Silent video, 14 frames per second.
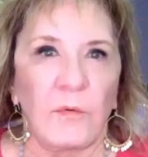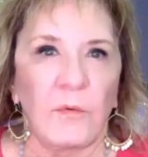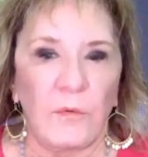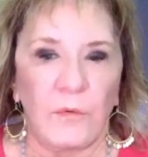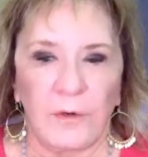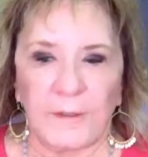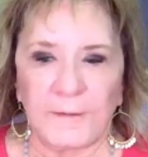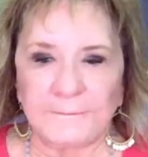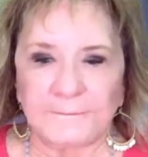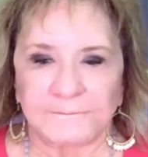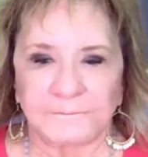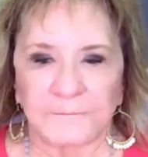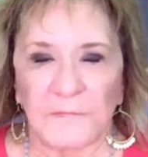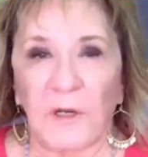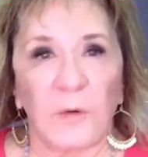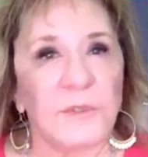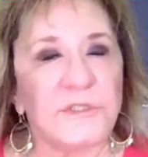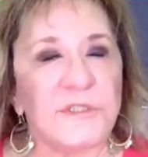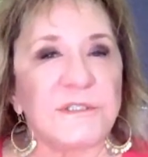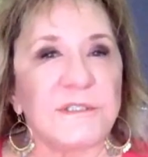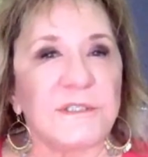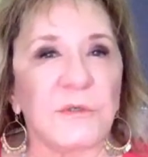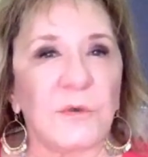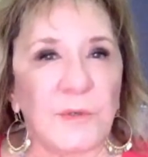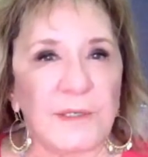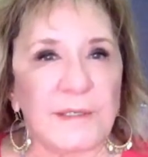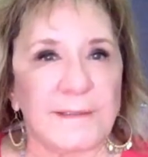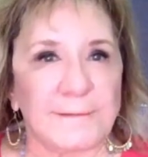Or are we just
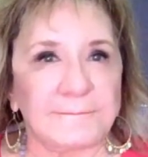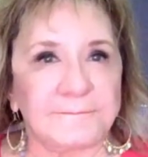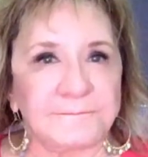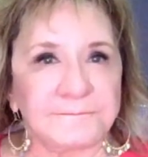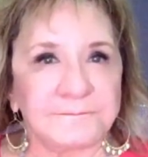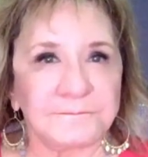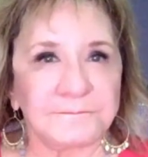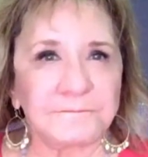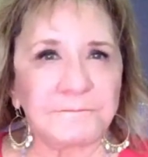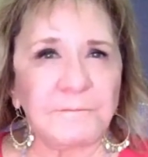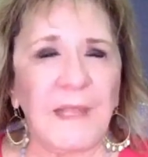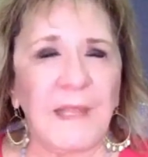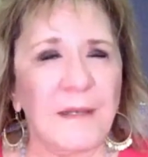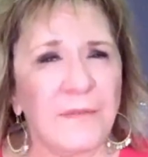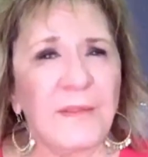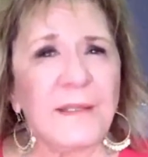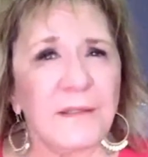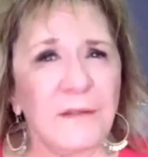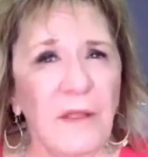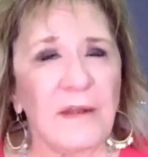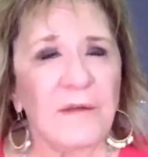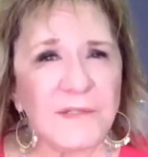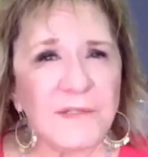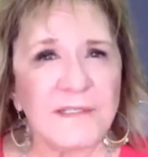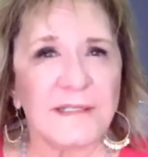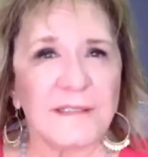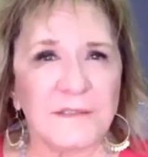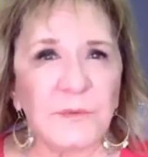ignoring it? And I think a lot of us
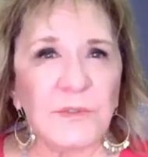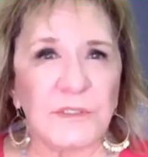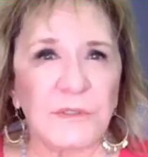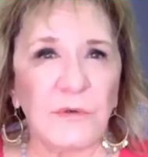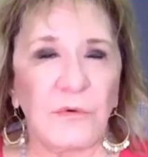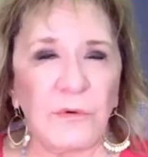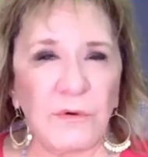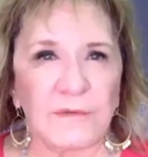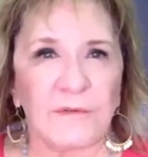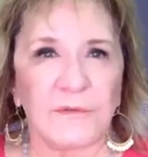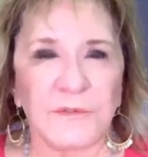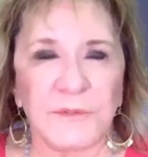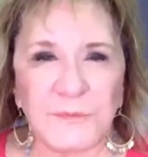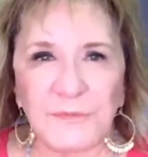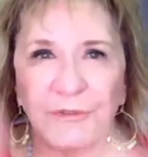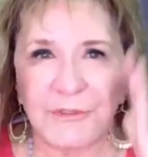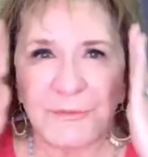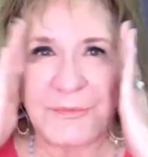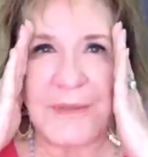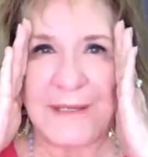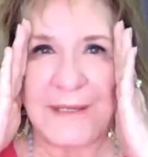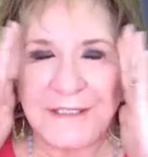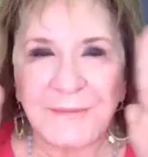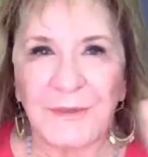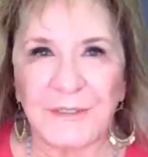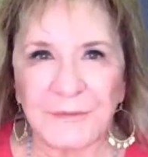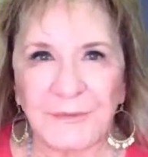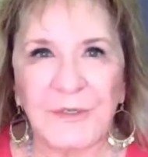like to ignore those blind
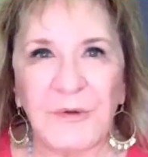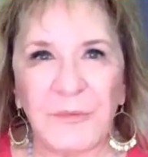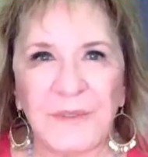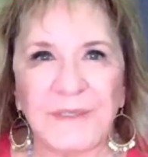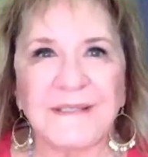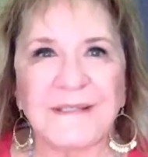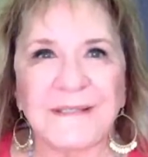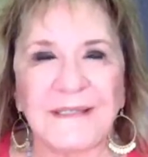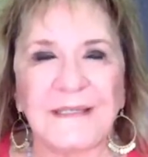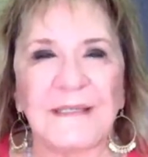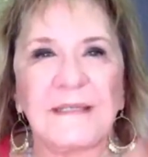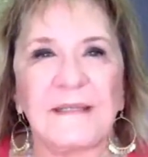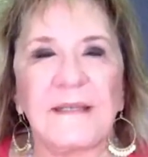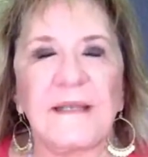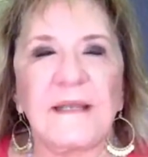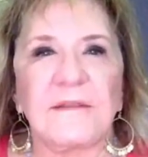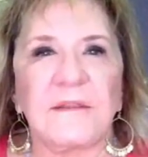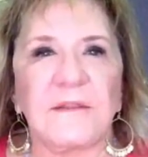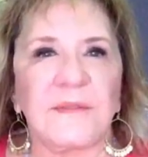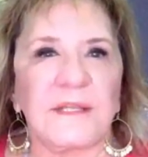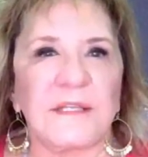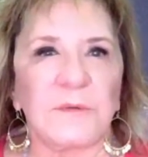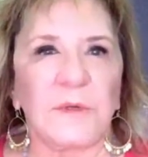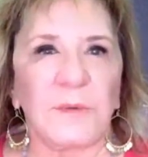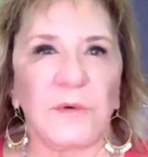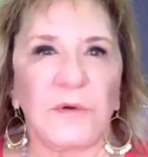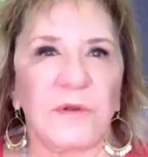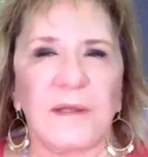spots. We don't want to see the things we
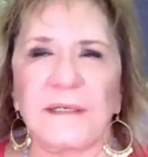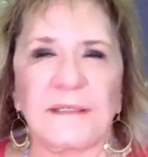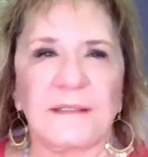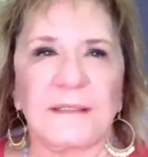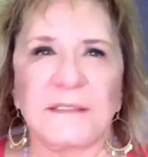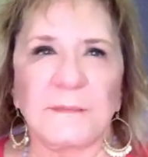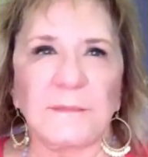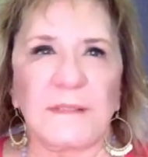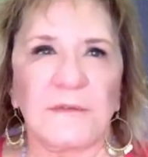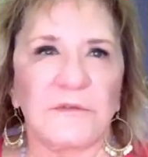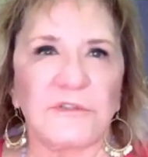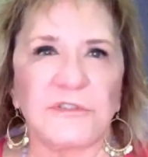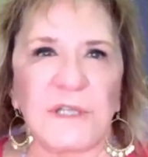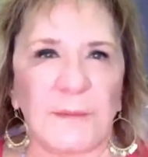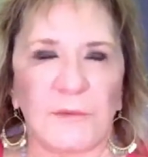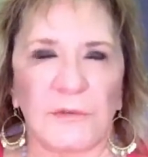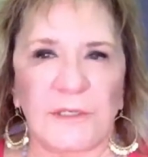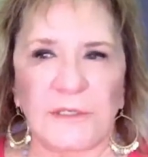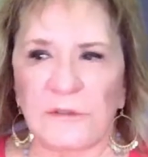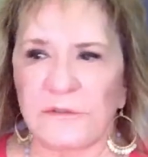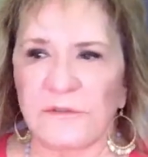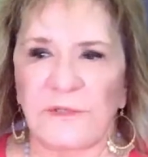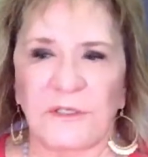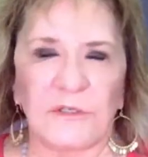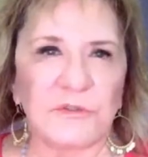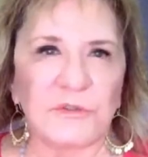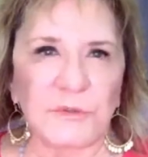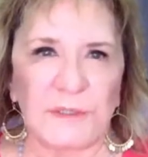work on. And it doesn't mean there's shame or guilt or that
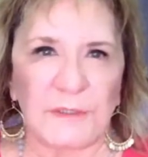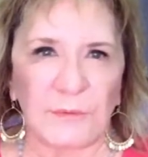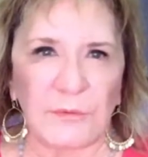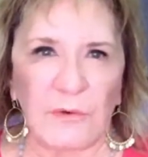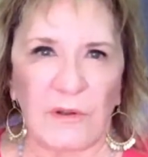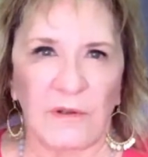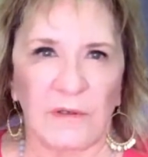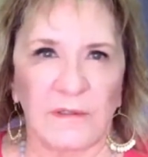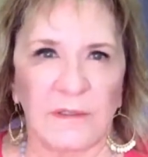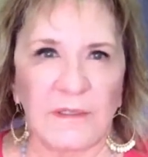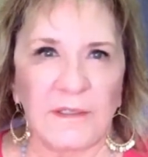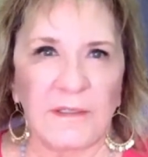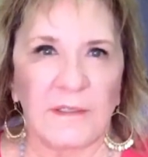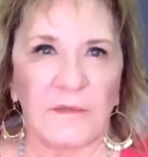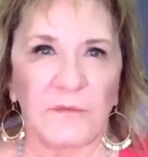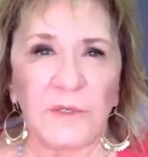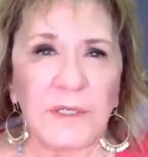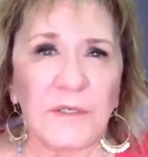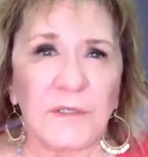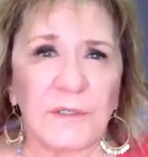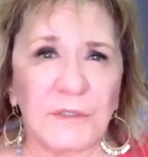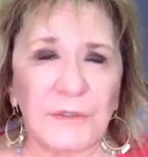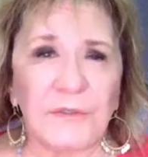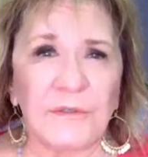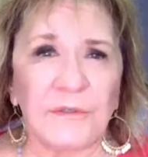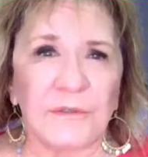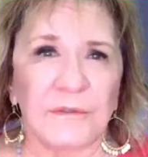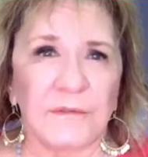you're doing it wrong. We're here to
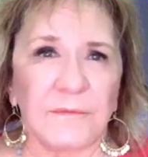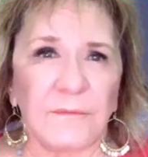learn.